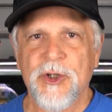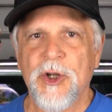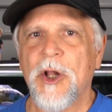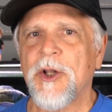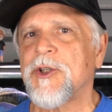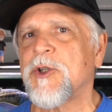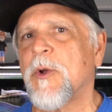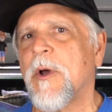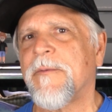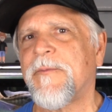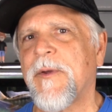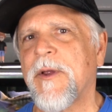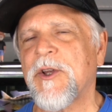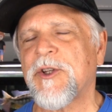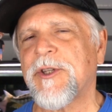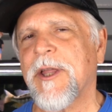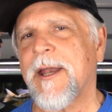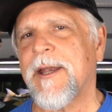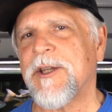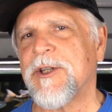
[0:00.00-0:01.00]
also a
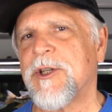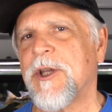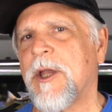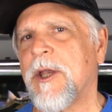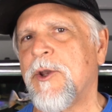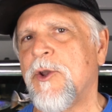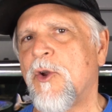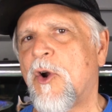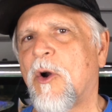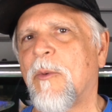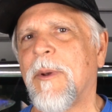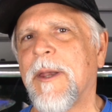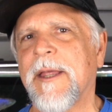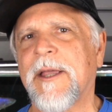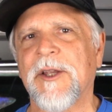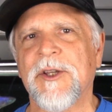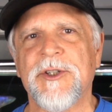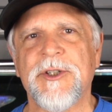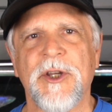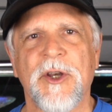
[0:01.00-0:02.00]
fish that is normally
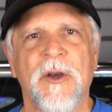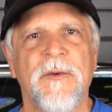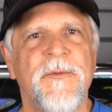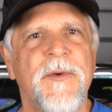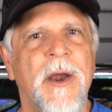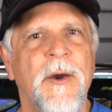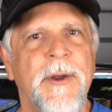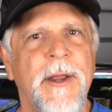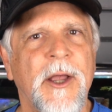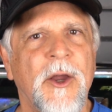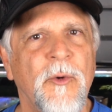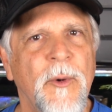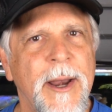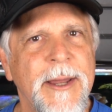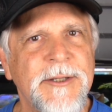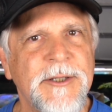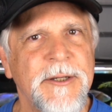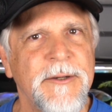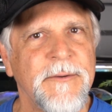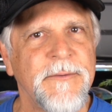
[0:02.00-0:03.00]
considered very
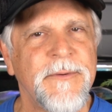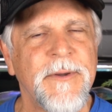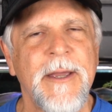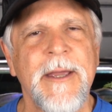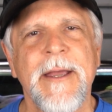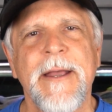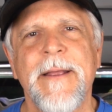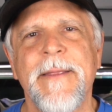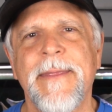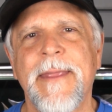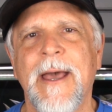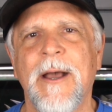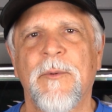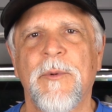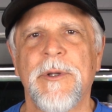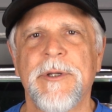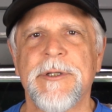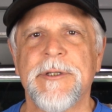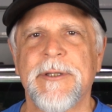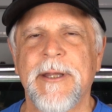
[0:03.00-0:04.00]
aggressive that,
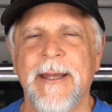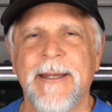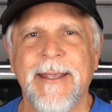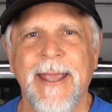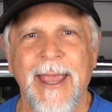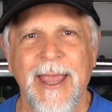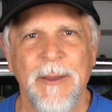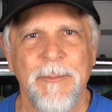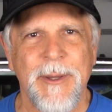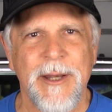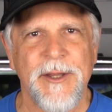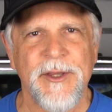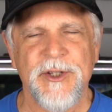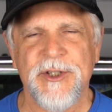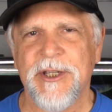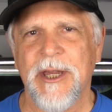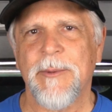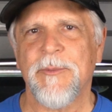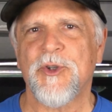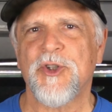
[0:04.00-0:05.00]
was, that came in on the
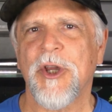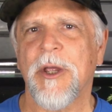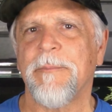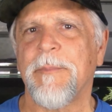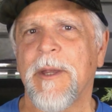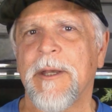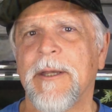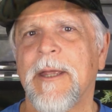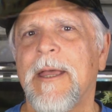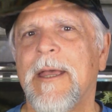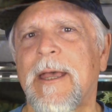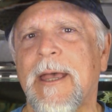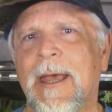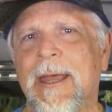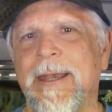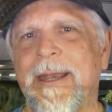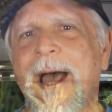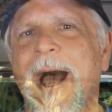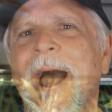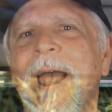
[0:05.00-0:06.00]
same shipment,
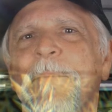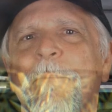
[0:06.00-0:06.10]
an eye